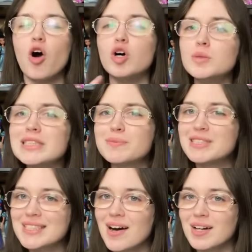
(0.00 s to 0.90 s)
always
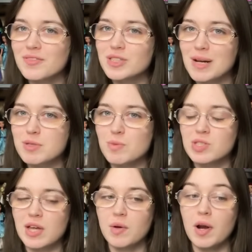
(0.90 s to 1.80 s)
miss out every time someone's
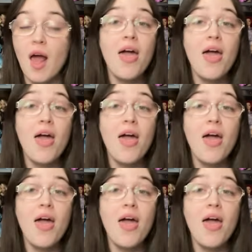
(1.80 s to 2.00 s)
selling one.